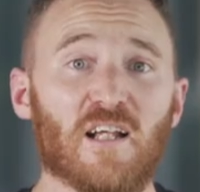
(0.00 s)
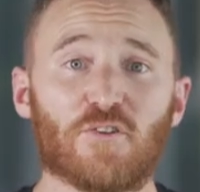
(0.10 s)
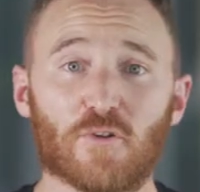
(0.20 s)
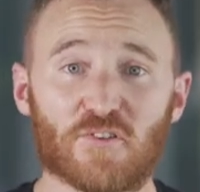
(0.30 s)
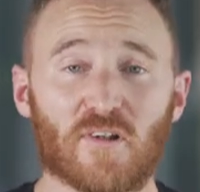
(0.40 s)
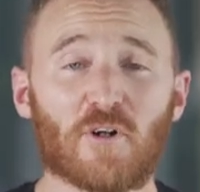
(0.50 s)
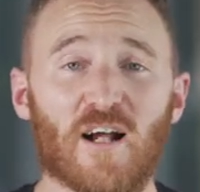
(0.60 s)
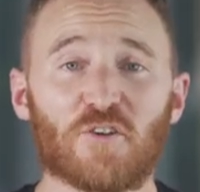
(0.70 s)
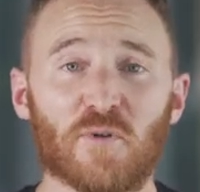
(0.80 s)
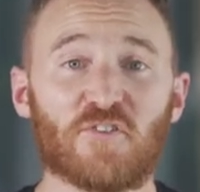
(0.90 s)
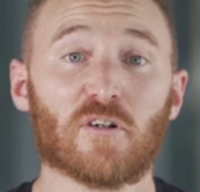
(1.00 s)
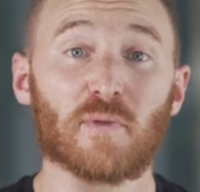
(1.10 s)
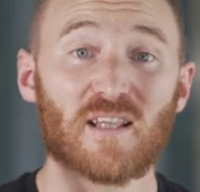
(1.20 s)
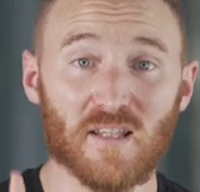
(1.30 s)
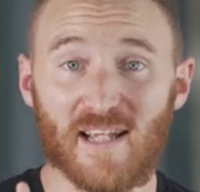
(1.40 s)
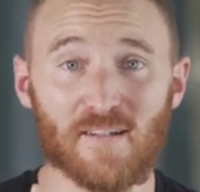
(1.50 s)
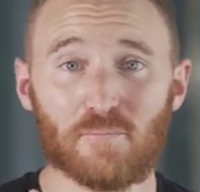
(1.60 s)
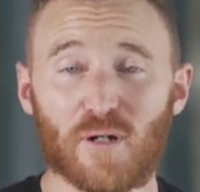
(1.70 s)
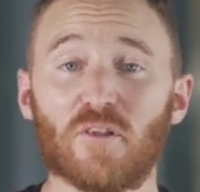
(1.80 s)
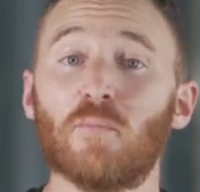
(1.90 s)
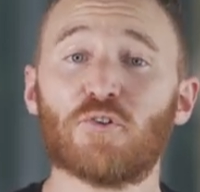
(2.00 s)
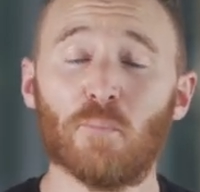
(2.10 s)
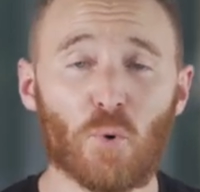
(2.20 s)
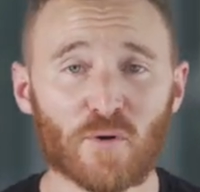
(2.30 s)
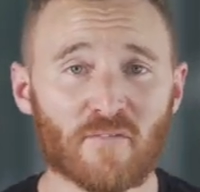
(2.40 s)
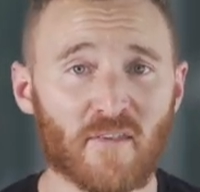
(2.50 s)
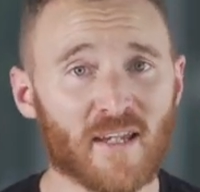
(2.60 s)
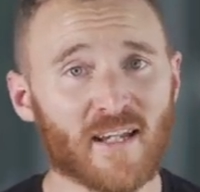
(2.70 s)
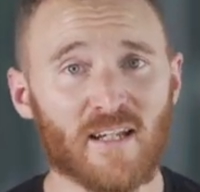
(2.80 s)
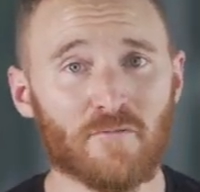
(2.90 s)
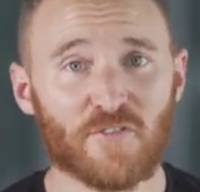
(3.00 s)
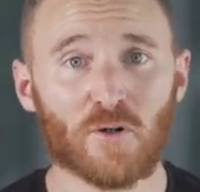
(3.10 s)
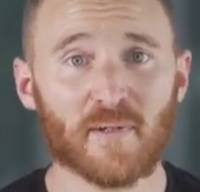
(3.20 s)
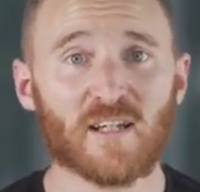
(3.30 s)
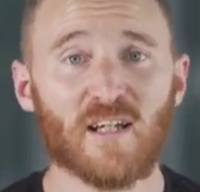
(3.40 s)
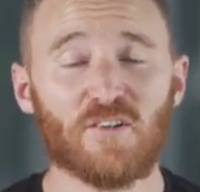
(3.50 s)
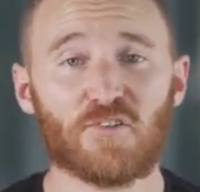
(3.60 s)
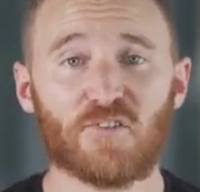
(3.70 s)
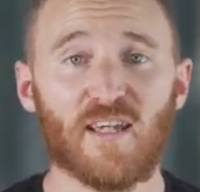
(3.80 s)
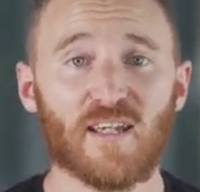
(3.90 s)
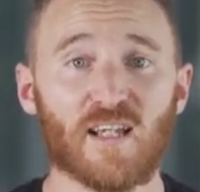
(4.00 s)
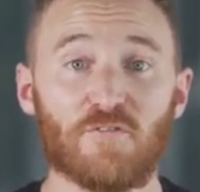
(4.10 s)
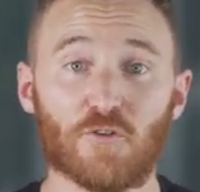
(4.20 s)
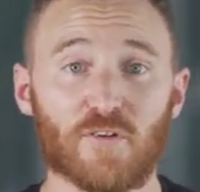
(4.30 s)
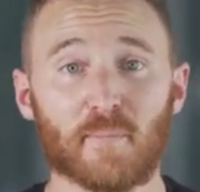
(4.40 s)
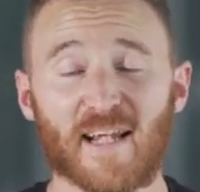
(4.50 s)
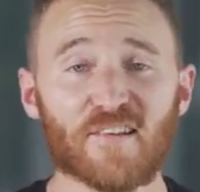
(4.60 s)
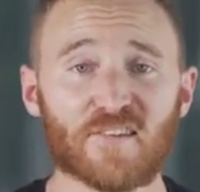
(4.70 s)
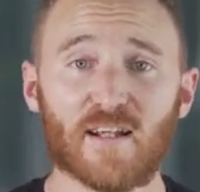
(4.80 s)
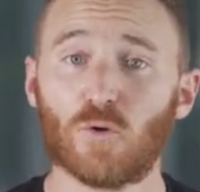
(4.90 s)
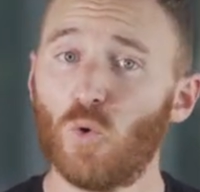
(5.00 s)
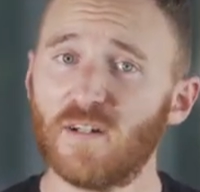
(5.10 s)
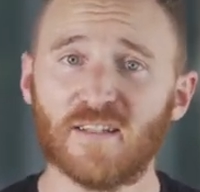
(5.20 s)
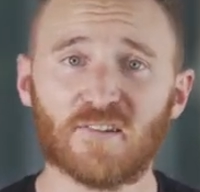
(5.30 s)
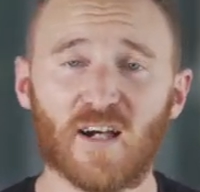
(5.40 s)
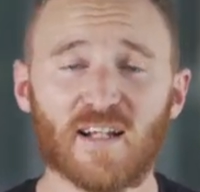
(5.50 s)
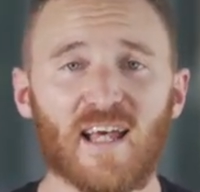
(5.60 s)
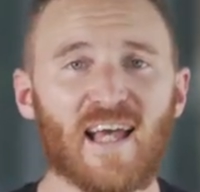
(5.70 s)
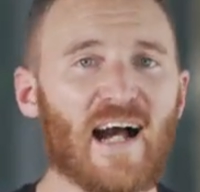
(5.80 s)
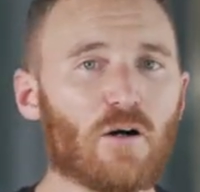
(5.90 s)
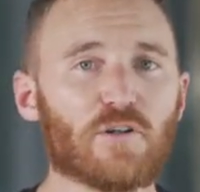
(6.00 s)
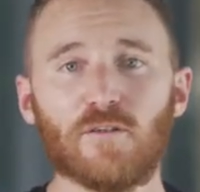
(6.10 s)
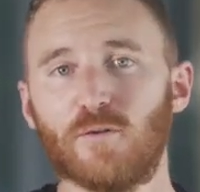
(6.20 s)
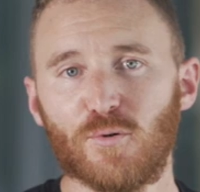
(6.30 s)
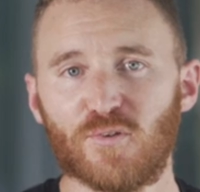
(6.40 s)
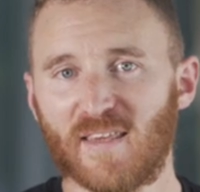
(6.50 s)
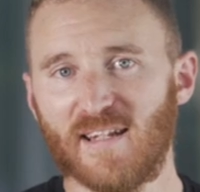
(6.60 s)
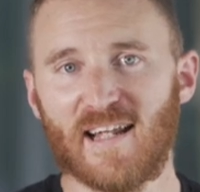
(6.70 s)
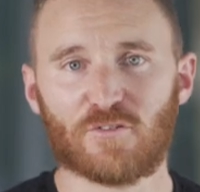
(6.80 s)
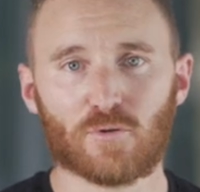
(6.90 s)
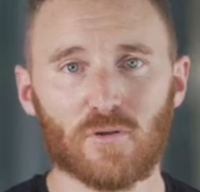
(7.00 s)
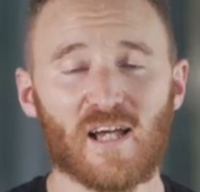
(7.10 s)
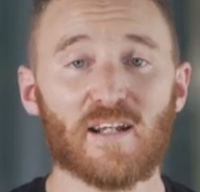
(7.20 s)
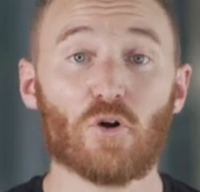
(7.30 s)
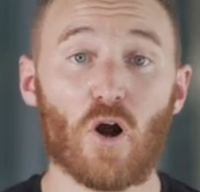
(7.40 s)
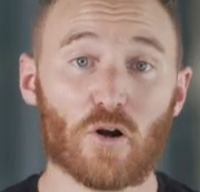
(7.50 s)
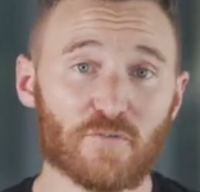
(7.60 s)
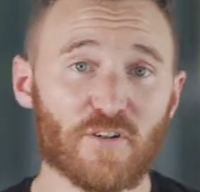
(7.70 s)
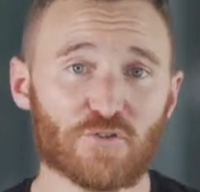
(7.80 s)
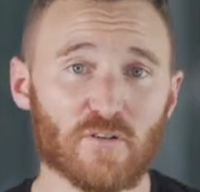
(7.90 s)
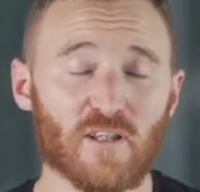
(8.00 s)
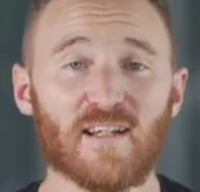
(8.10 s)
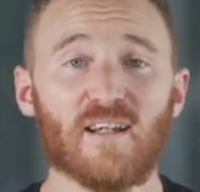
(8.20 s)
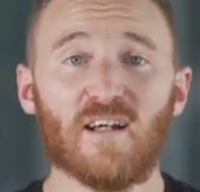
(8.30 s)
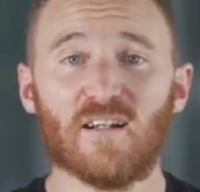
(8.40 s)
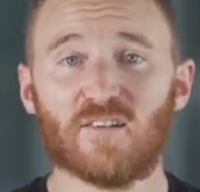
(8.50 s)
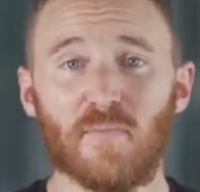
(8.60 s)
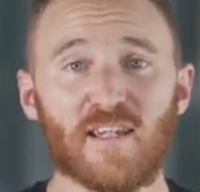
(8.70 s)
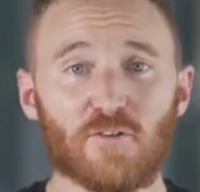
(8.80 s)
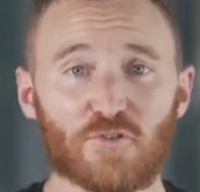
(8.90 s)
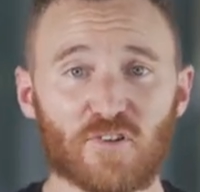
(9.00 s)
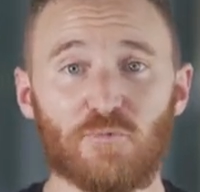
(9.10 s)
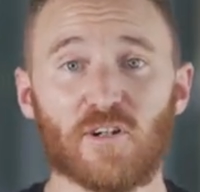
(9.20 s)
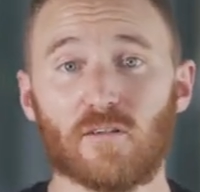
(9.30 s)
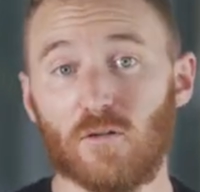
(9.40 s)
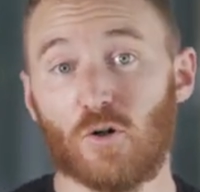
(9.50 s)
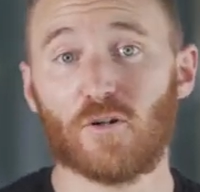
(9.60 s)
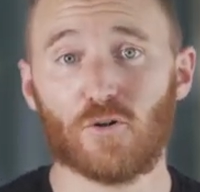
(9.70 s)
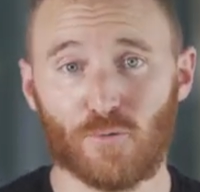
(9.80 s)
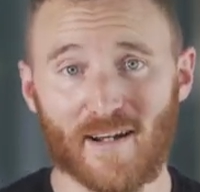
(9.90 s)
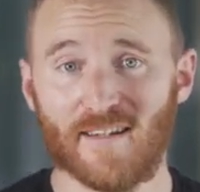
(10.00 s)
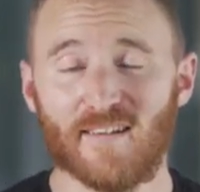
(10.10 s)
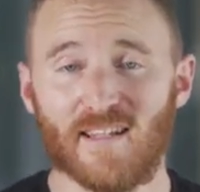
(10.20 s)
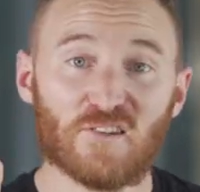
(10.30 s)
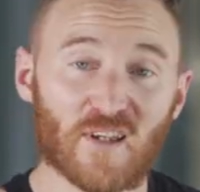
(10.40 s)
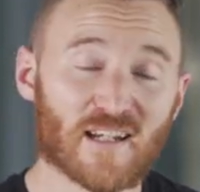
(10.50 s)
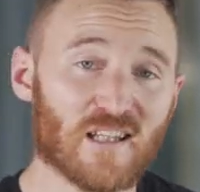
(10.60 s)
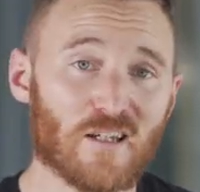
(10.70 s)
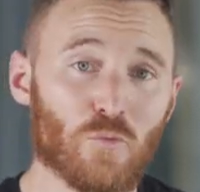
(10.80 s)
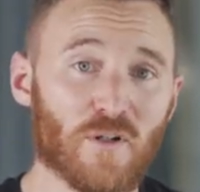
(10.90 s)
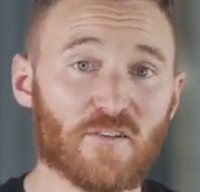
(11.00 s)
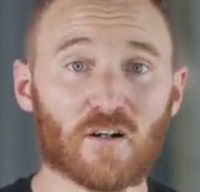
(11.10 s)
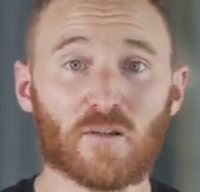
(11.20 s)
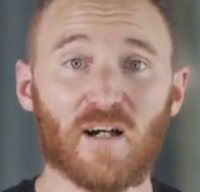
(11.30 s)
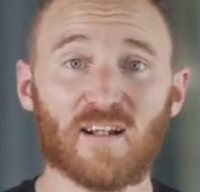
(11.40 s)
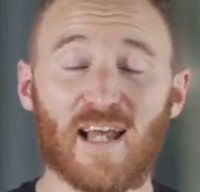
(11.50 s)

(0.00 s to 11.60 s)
So to summarize, we started with light, probably the most important thing in filming, and just saying if you're filming outside or inside, how can you use that natural light or artificial light to make your subjects look great? Secondly, we talked about